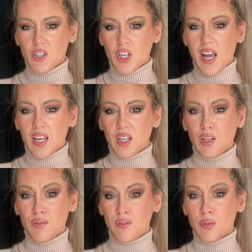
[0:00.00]
check
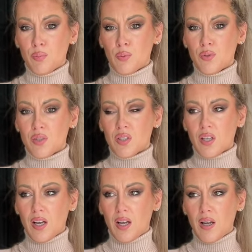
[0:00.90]
if the boots
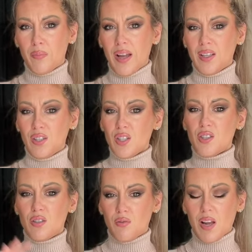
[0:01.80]
and
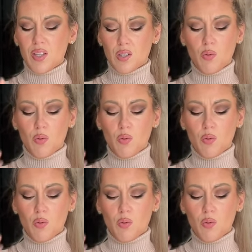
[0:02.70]
this dress